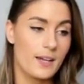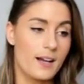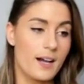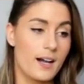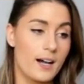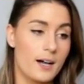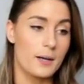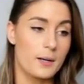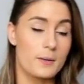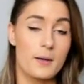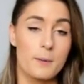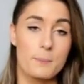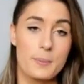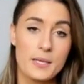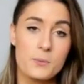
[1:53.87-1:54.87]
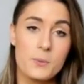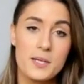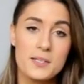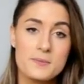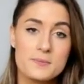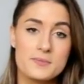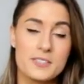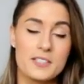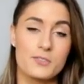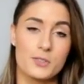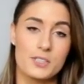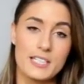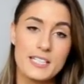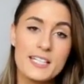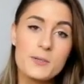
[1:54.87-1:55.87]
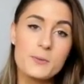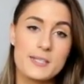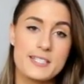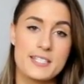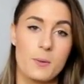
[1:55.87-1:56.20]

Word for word: Uh, a big one, if you're eating with